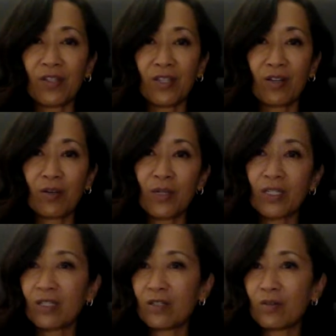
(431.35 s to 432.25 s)
So I wanted
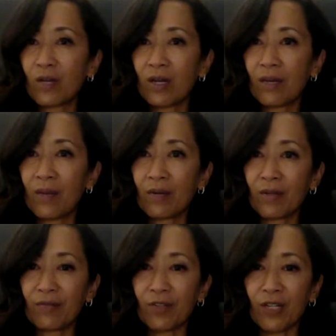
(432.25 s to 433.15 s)
to do a better
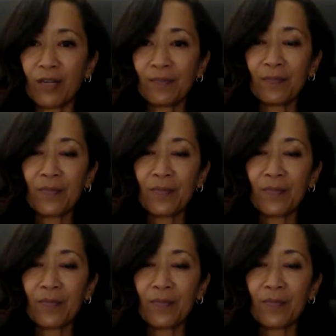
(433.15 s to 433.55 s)
one for y'all.